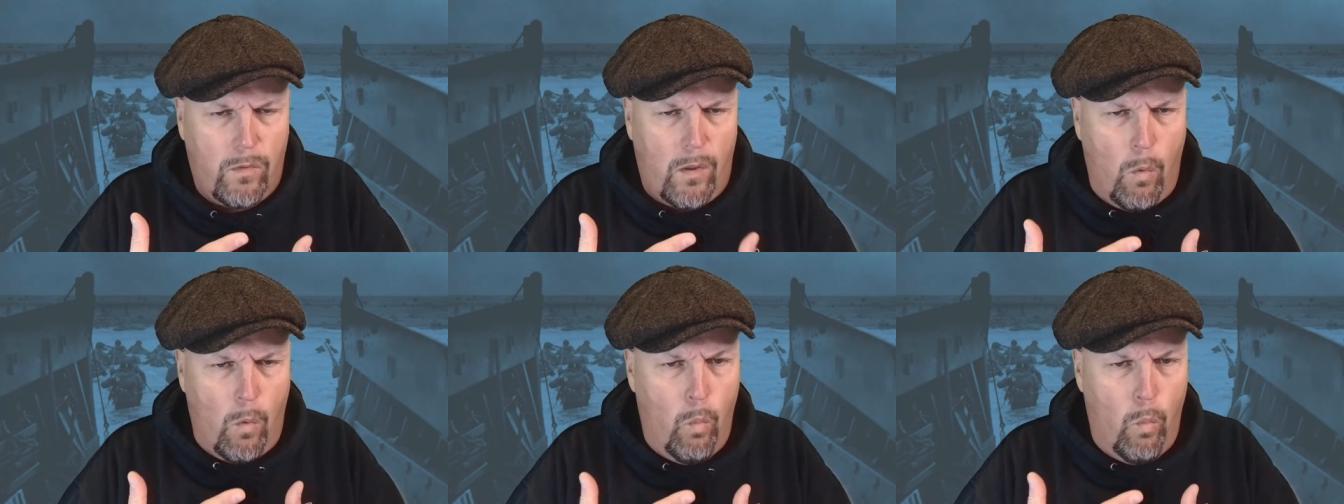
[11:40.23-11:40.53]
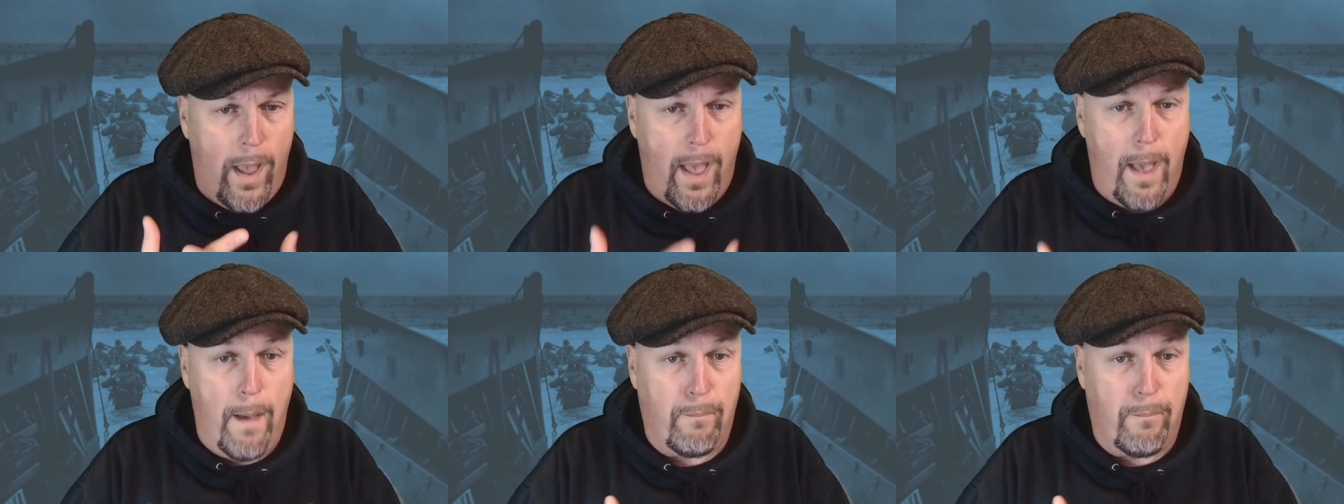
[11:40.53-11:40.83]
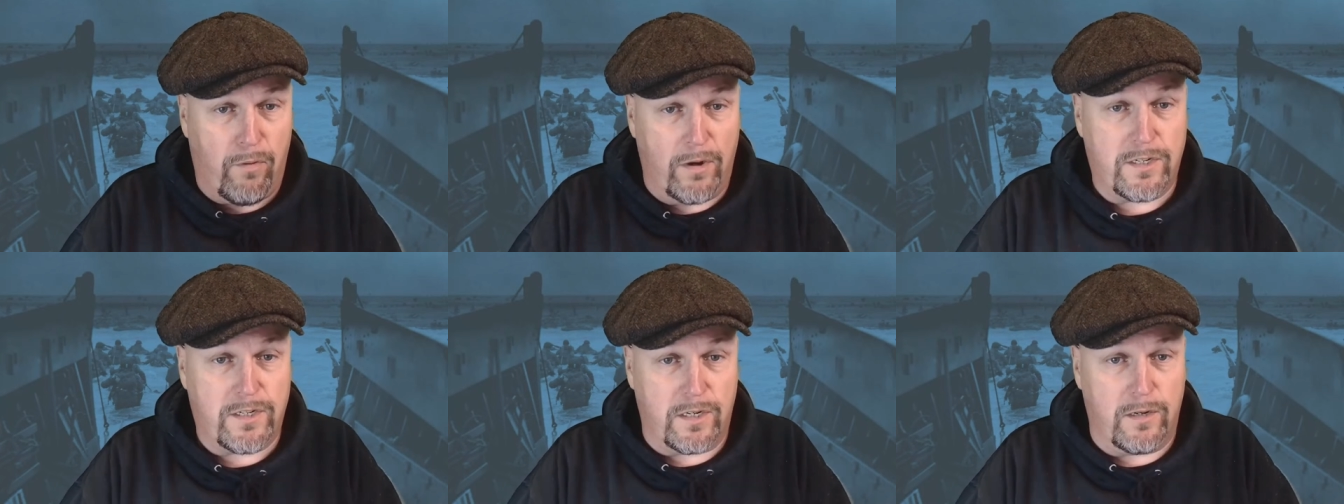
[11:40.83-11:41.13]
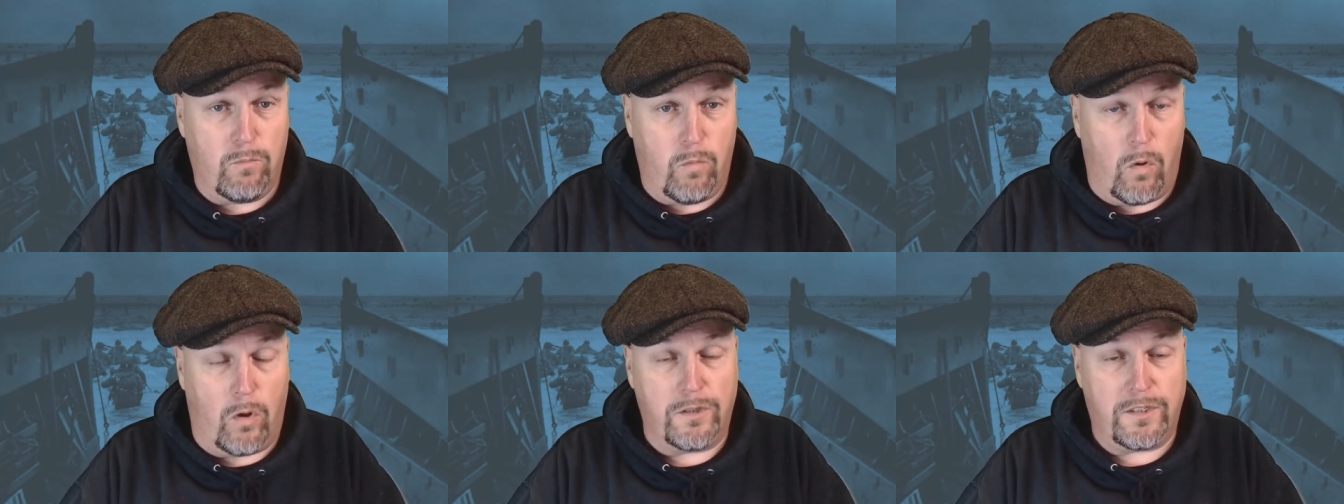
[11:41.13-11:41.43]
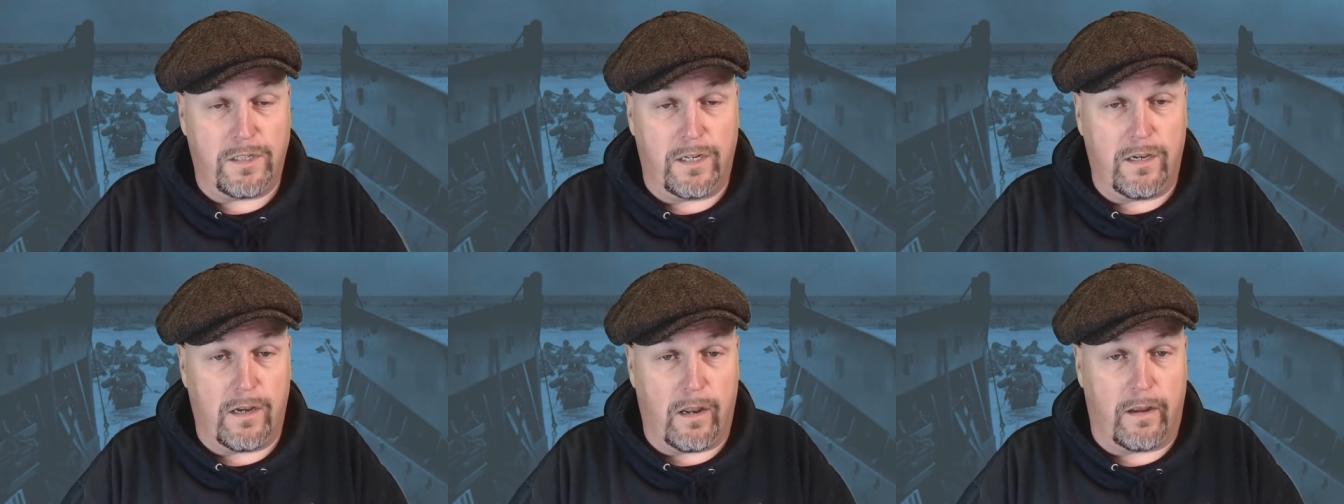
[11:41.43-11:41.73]
where Britain
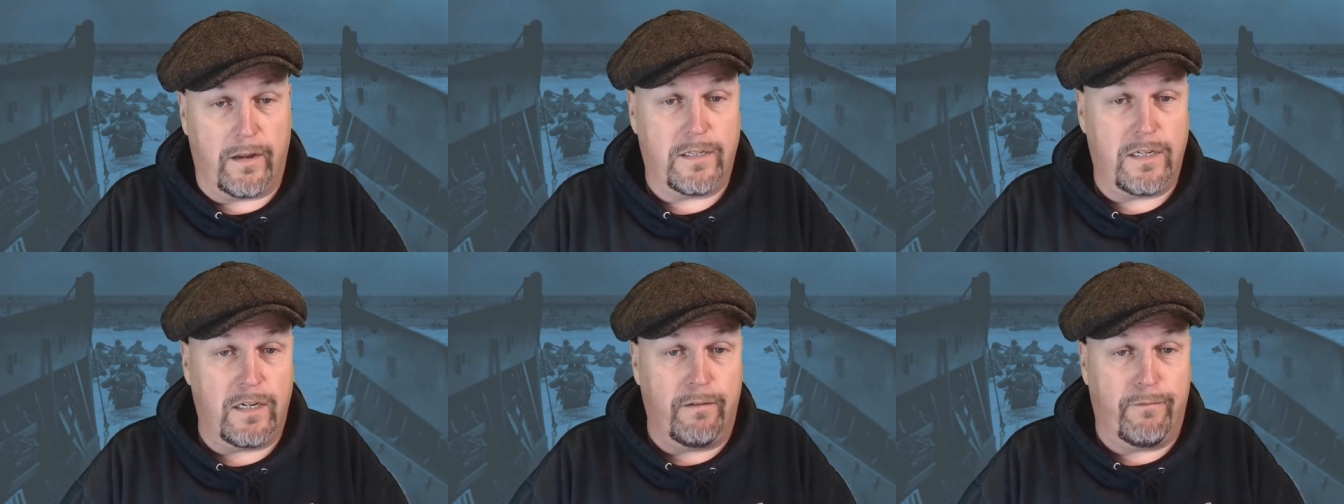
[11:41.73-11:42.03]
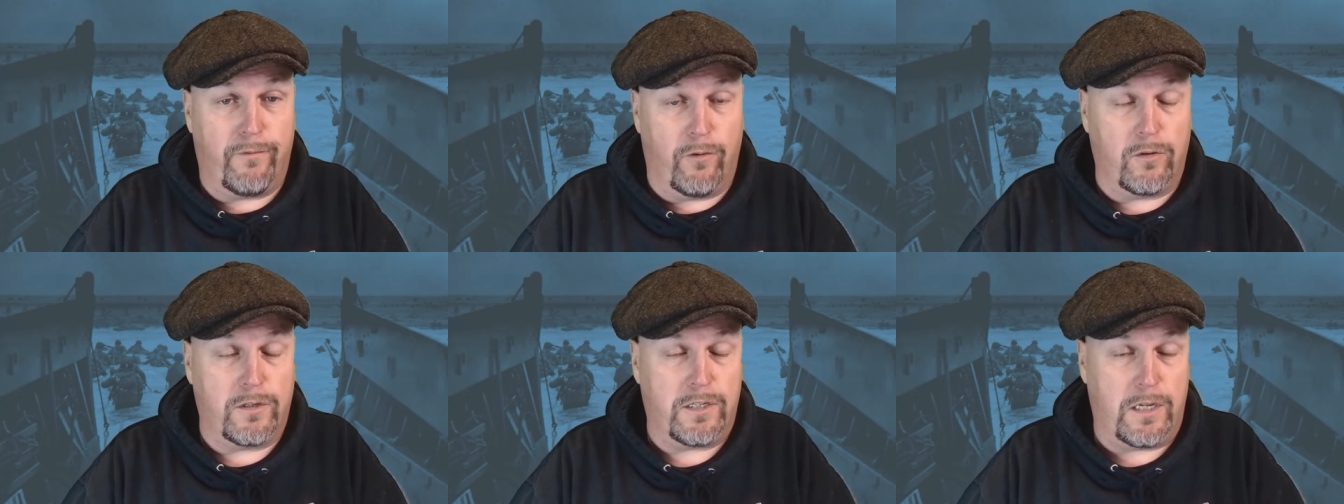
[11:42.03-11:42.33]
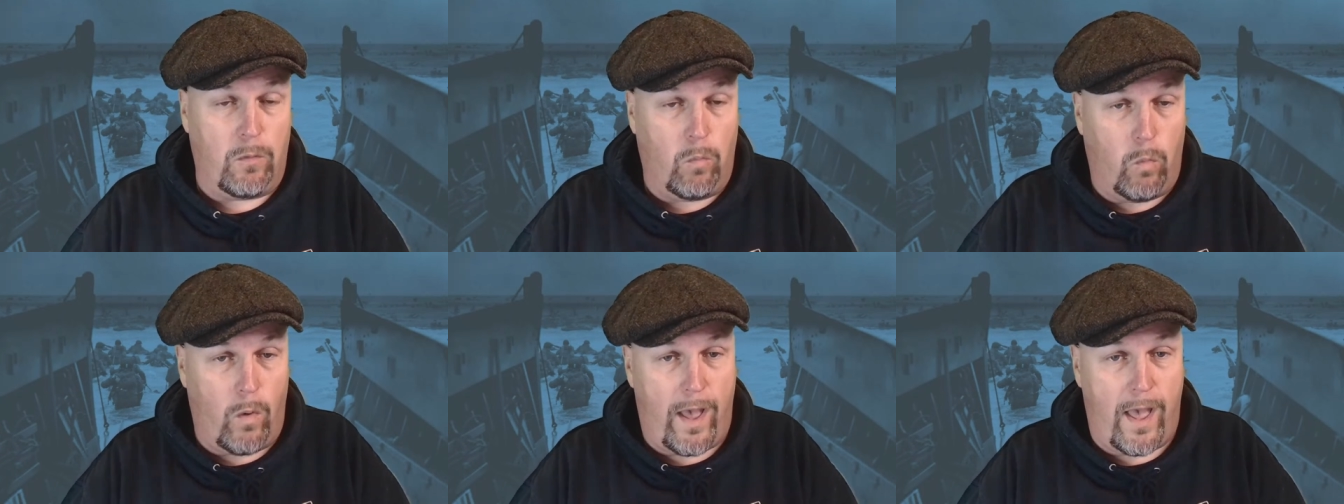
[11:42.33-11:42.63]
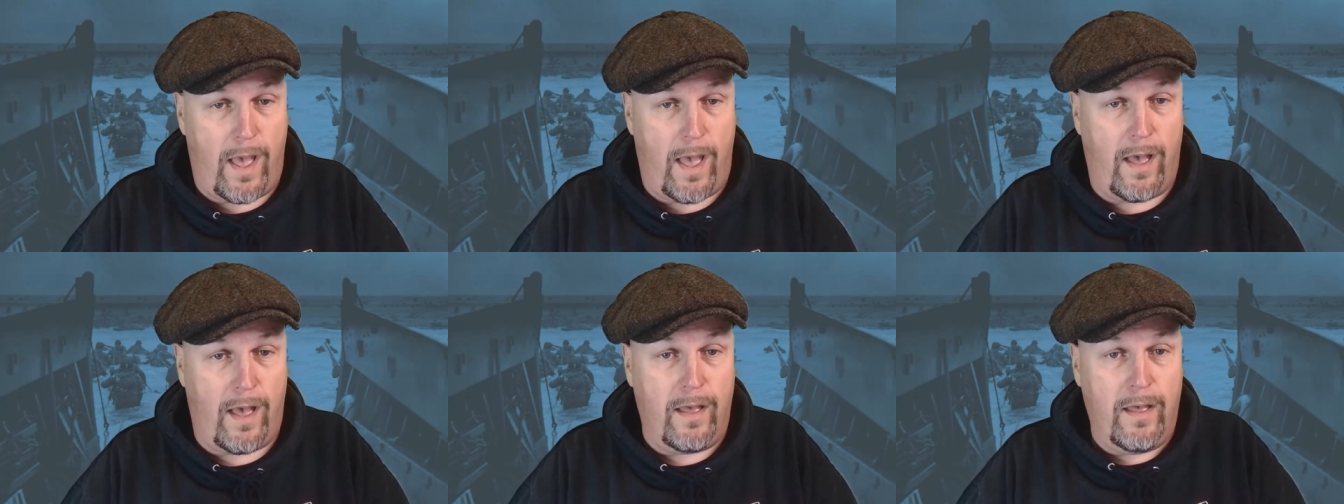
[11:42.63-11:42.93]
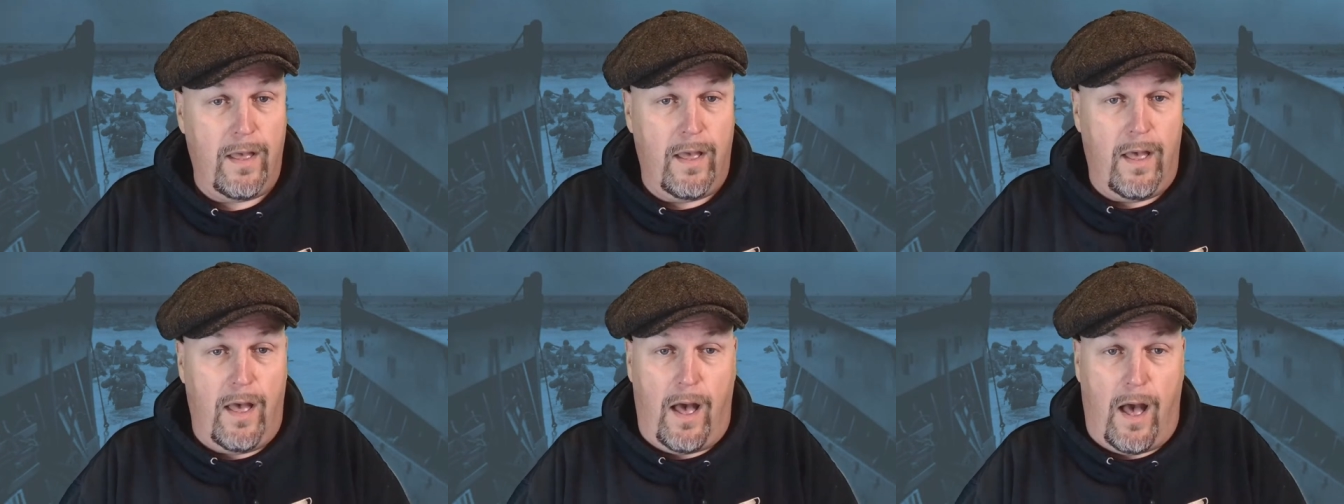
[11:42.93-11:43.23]
was in 1940, where
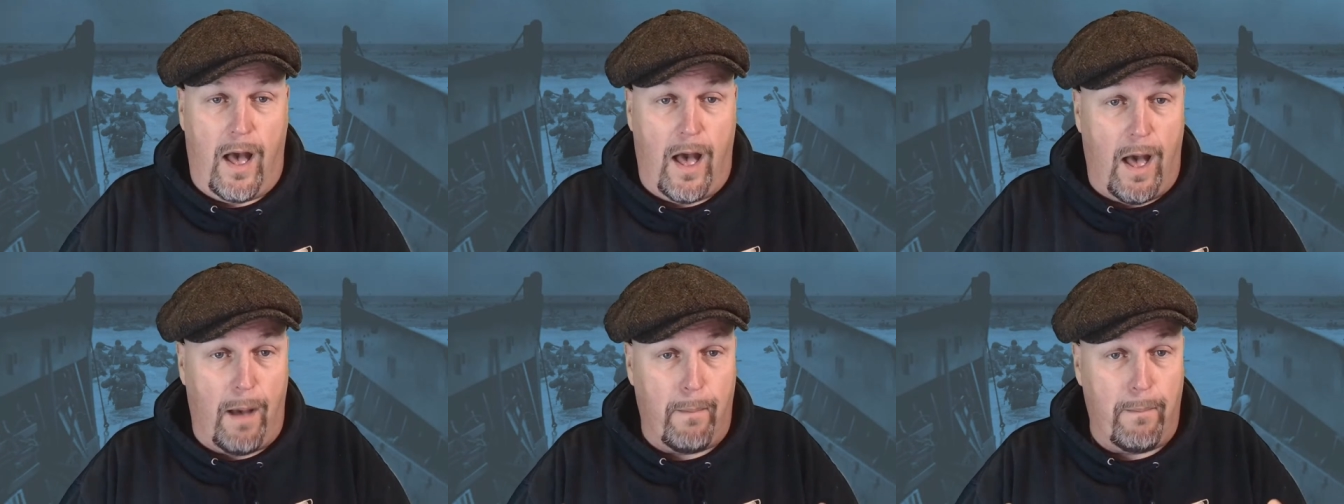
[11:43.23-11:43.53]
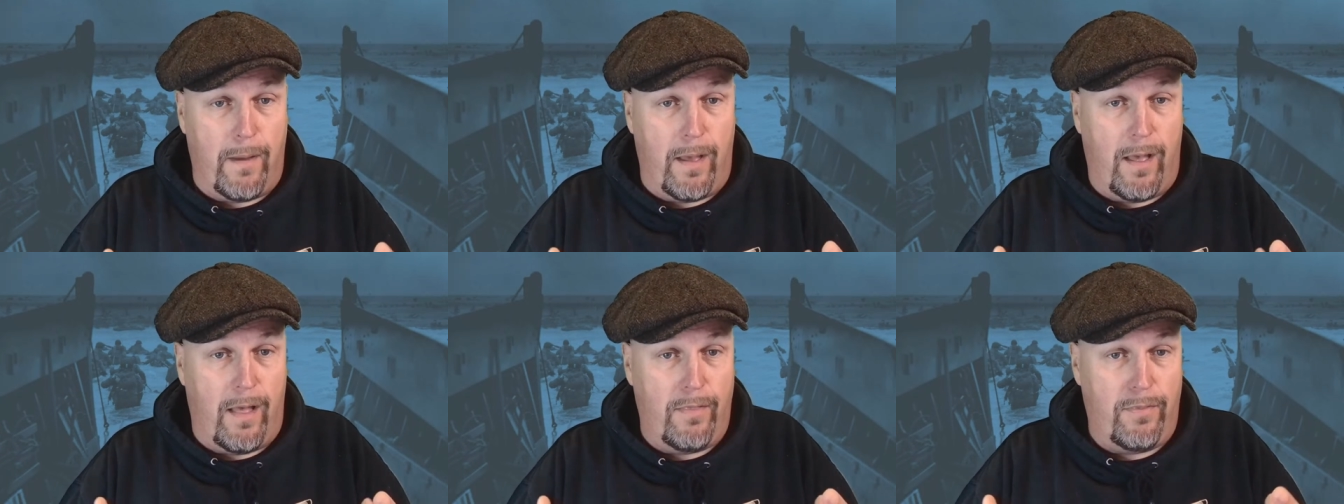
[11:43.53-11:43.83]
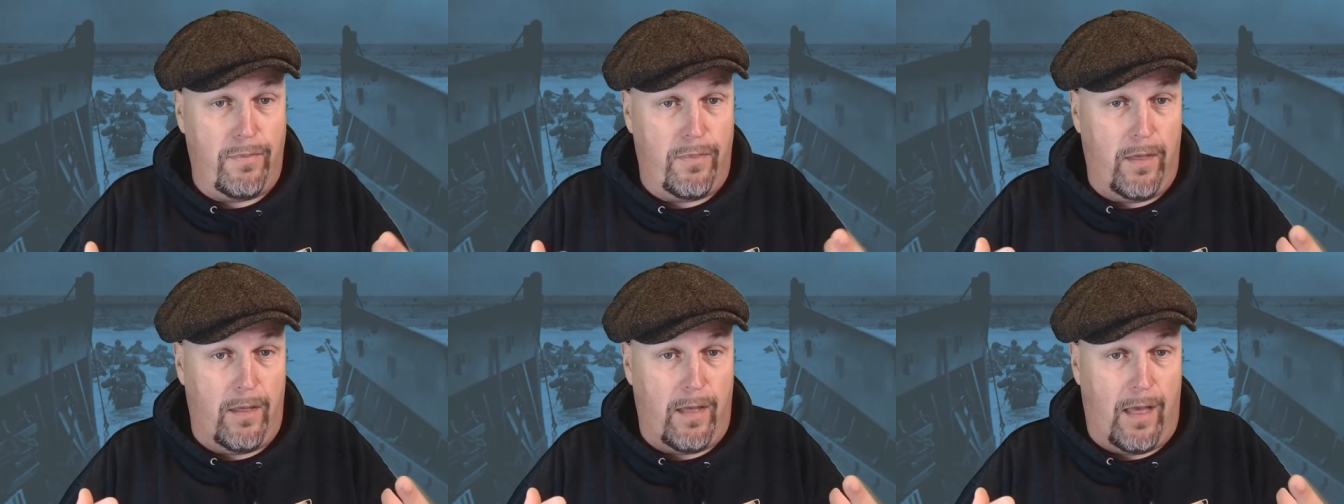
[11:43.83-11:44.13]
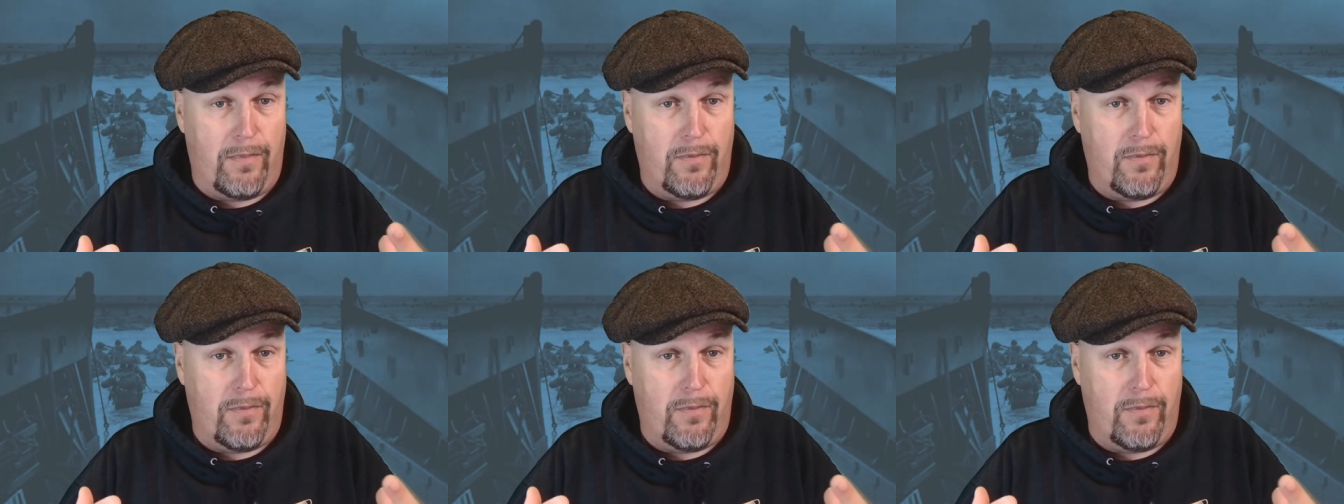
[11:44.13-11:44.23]
um, the,